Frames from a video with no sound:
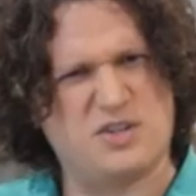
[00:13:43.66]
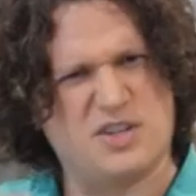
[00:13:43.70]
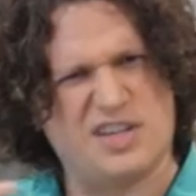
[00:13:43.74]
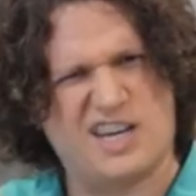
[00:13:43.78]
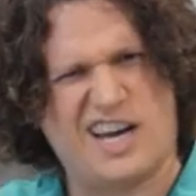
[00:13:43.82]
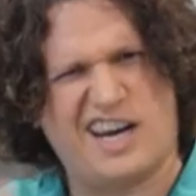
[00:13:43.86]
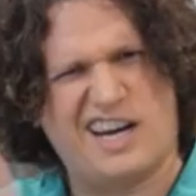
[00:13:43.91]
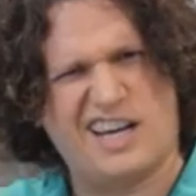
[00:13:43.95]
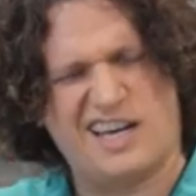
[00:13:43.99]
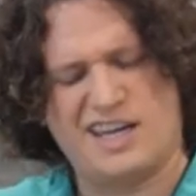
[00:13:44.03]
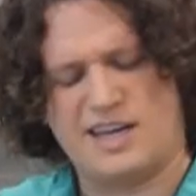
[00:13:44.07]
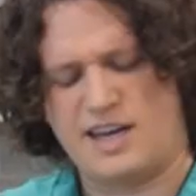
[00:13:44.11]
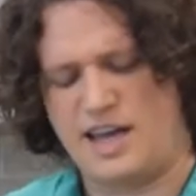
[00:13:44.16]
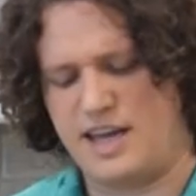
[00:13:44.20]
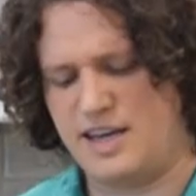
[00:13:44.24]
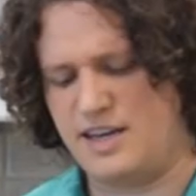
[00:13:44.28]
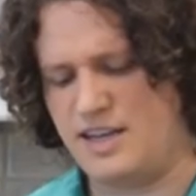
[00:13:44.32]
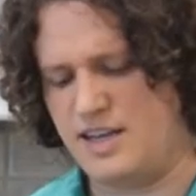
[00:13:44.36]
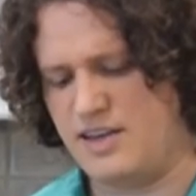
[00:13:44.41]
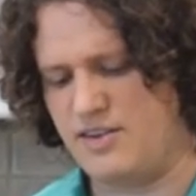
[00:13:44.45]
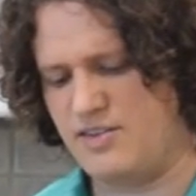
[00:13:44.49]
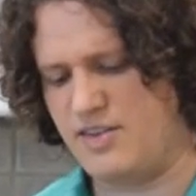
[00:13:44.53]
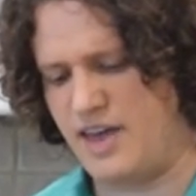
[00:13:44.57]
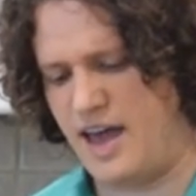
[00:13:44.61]
so you can kind of get an
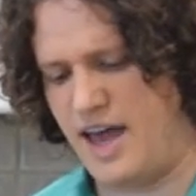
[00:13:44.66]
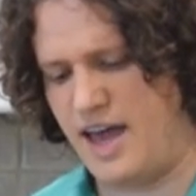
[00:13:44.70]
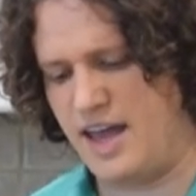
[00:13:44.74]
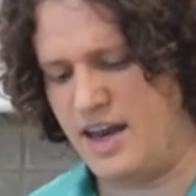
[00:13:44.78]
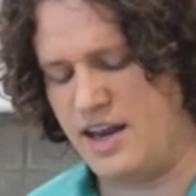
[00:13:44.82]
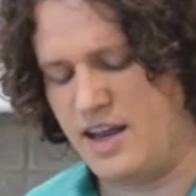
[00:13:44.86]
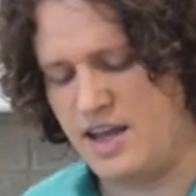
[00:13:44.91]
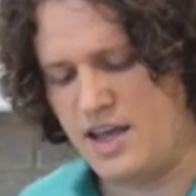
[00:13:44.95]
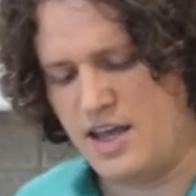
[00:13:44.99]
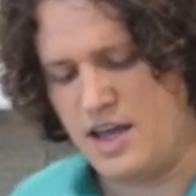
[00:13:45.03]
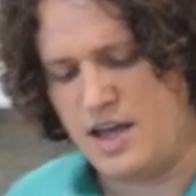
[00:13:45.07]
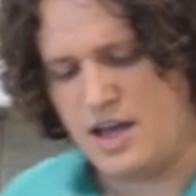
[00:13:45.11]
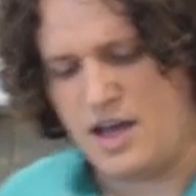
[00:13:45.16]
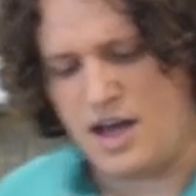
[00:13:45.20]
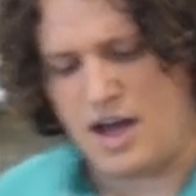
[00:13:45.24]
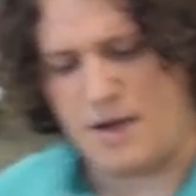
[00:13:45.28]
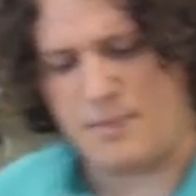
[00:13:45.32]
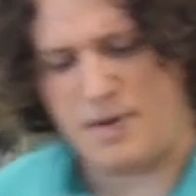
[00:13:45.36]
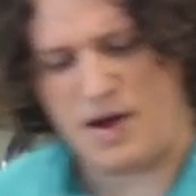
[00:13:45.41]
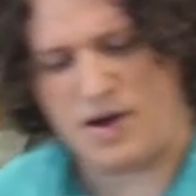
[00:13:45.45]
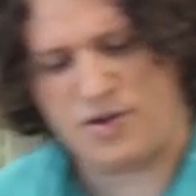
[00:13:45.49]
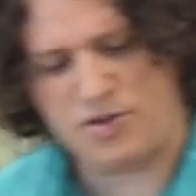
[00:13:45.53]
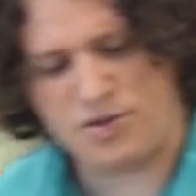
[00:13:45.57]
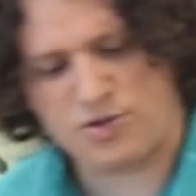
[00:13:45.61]
idea of that.
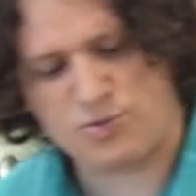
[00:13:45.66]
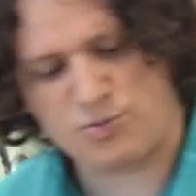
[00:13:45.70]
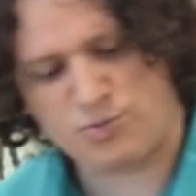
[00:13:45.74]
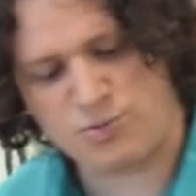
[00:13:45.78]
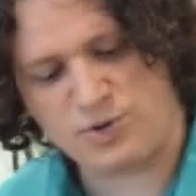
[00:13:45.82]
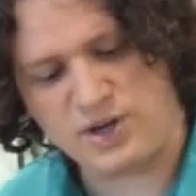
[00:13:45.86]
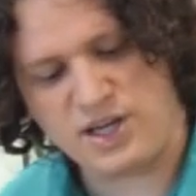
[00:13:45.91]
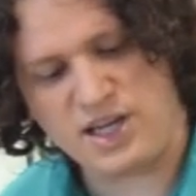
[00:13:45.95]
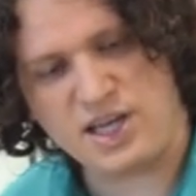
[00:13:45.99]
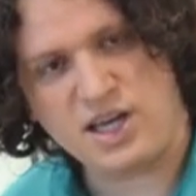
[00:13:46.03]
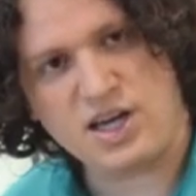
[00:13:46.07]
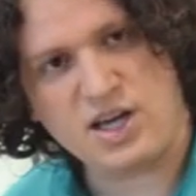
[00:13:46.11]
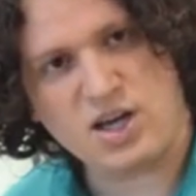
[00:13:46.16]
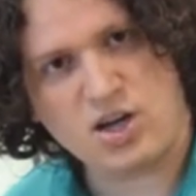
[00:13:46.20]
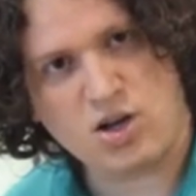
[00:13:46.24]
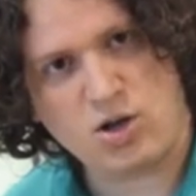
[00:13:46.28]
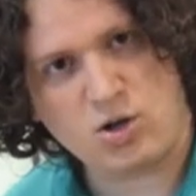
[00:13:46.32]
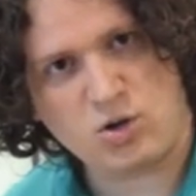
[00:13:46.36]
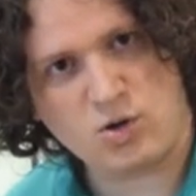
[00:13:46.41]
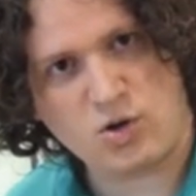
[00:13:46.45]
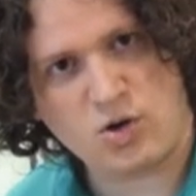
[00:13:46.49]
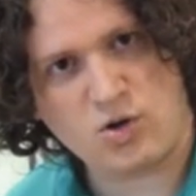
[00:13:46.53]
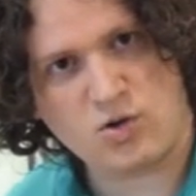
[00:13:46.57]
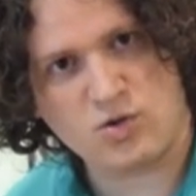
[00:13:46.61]
About three
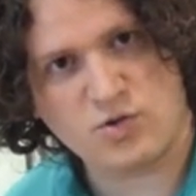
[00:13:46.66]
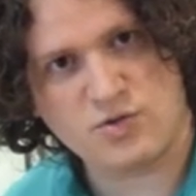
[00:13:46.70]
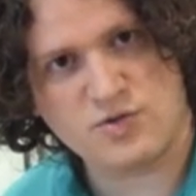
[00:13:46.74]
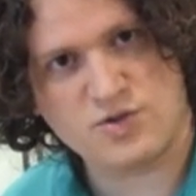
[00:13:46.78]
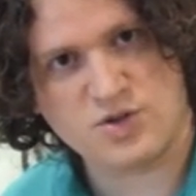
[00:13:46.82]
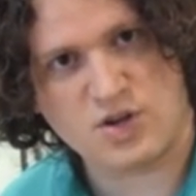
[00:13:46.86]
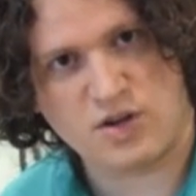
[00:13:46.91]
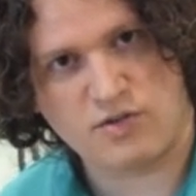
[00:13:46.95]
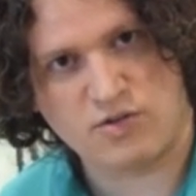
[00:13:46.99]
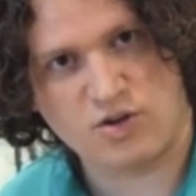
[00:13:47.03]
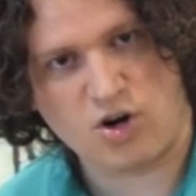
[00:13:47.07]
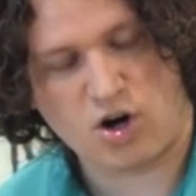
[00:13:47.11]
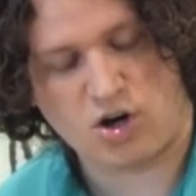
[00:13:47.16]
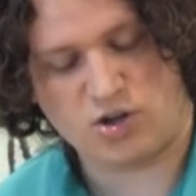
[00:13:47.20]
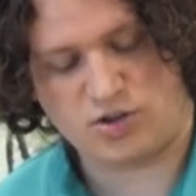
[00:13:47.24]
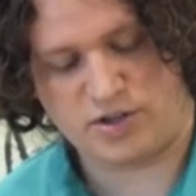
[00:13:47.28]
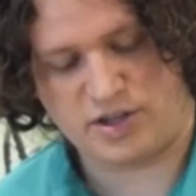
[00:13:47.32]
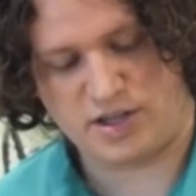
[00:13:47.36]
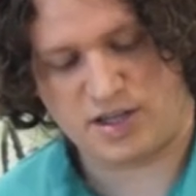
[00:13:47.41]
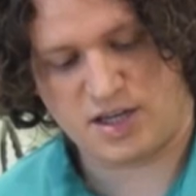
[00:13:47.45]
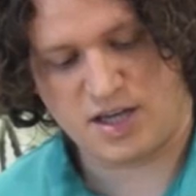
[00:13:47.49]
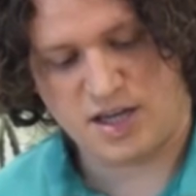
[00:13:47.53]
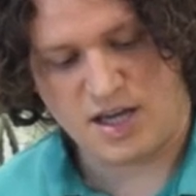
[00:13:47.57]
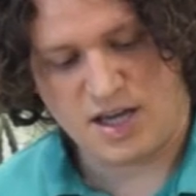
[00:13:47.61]
cloves of
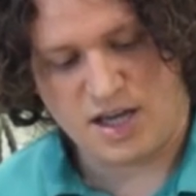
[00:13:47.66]
garlic.